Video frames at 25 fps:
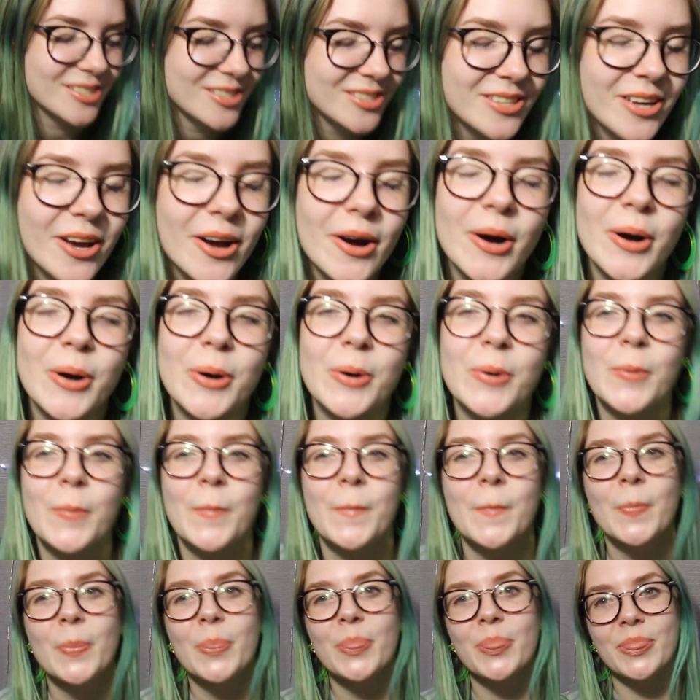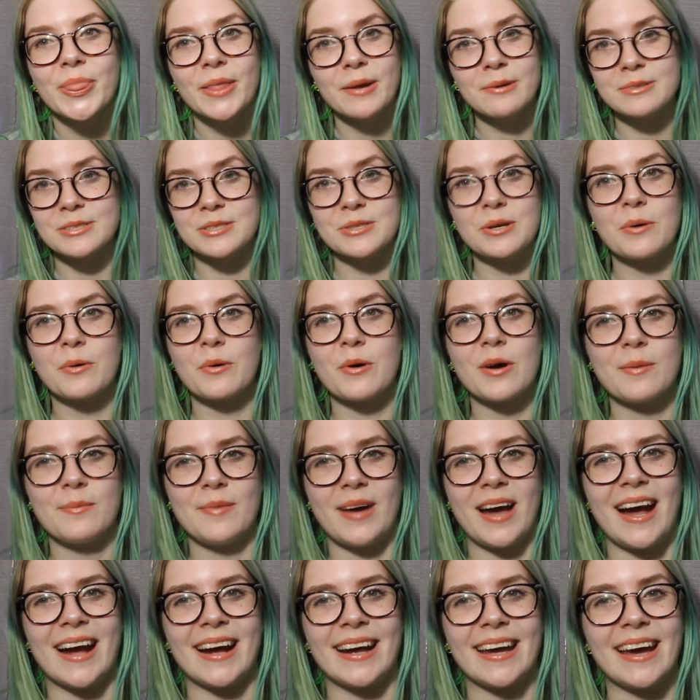So there was no going
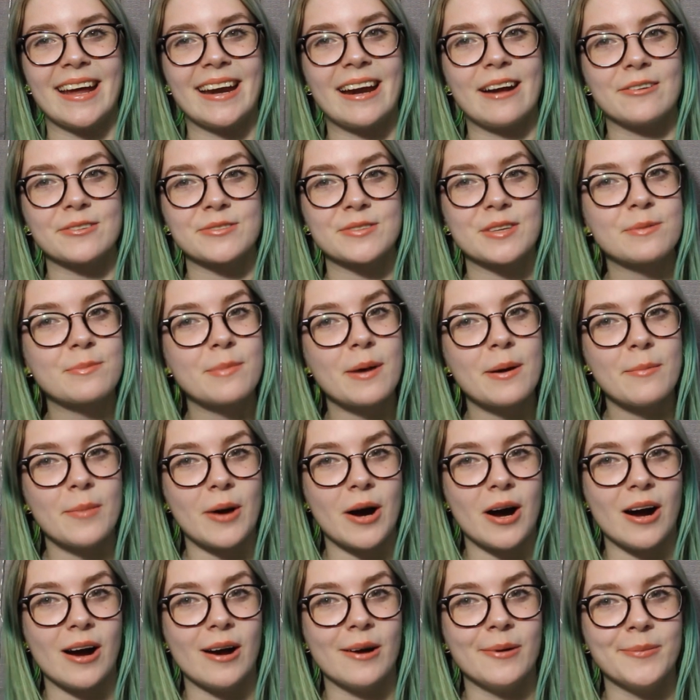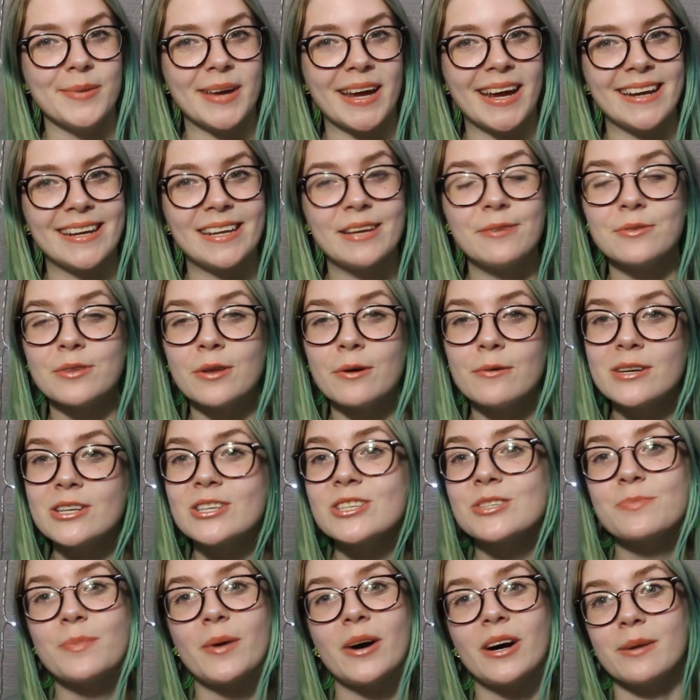back and I was with my mom and even though
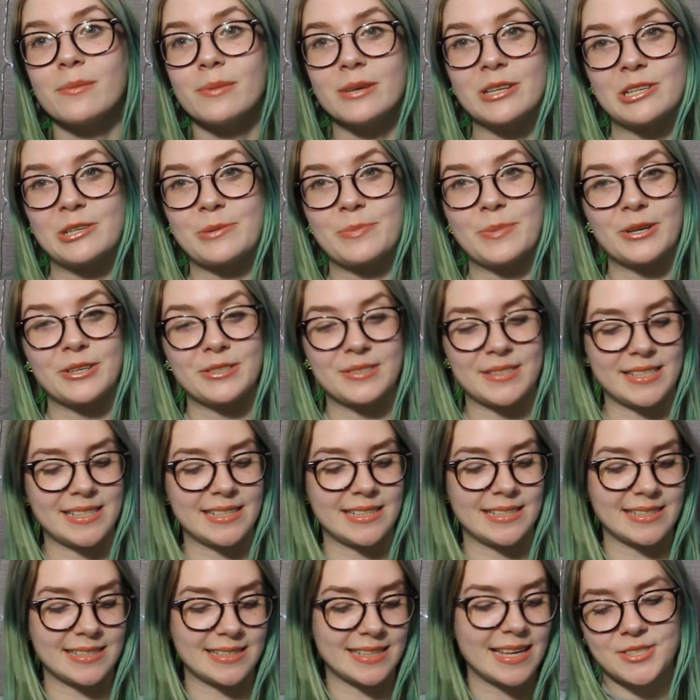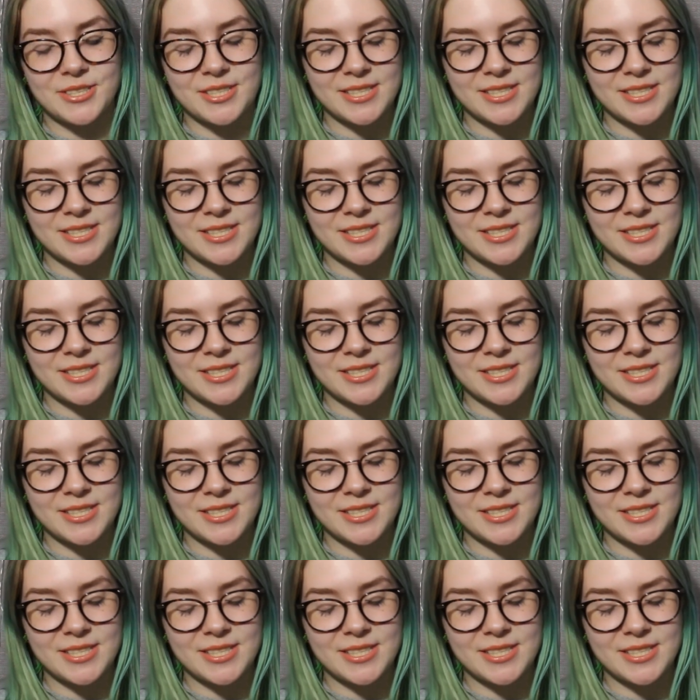we just bought a bunch of purses,